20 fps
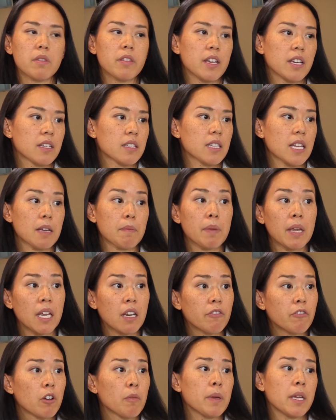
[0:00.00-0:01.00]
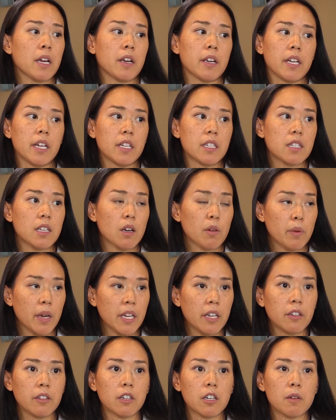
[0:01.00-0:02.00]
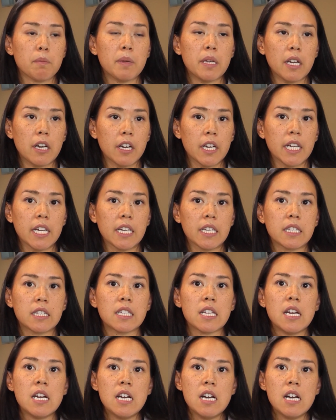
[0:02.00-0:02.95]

things like painful periods, irregular periods,